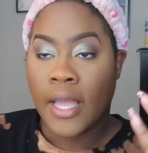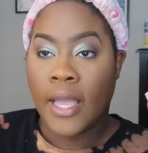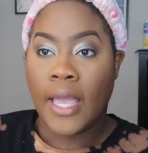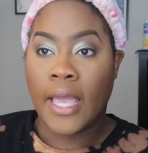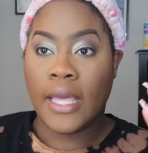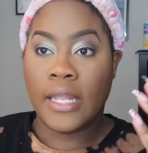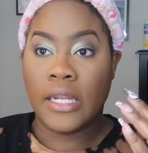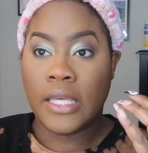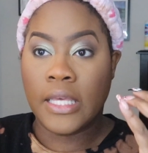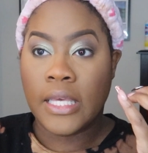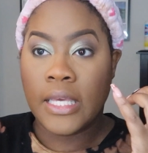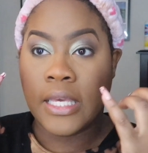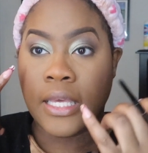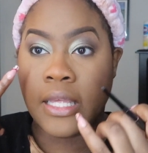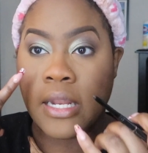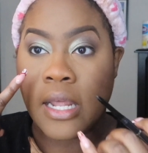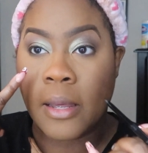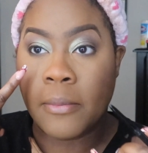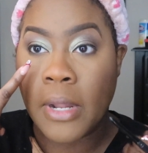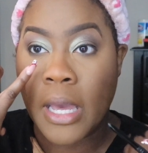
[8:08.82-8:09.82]
And
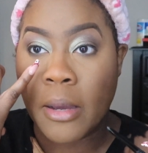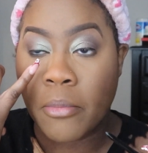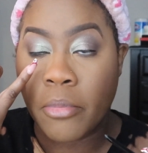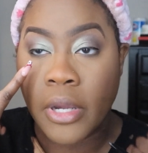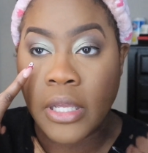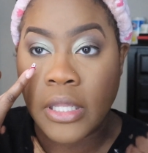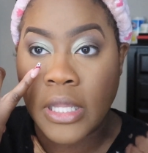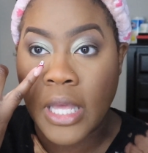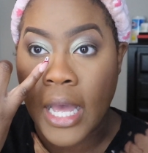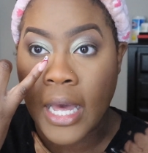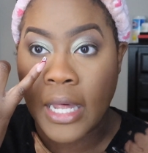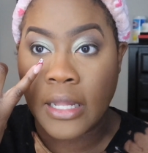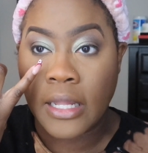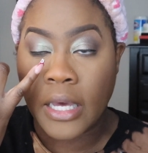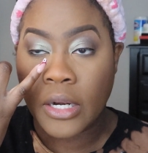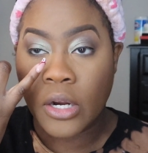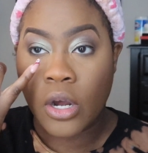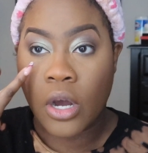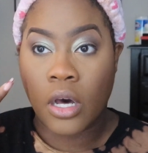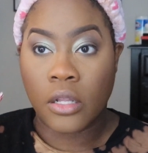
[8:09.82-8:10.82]
again, I'm not bringing the
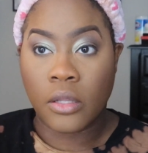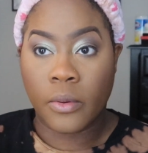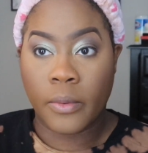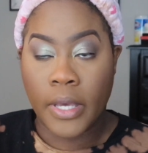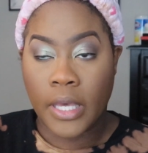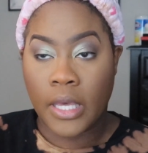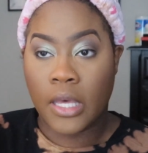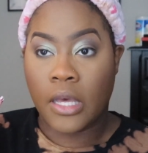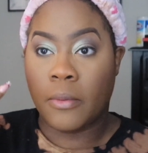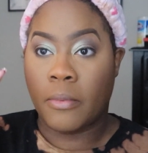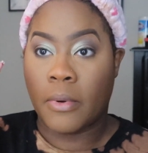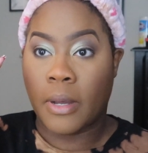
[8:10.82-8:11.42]
eyeliner all the way up.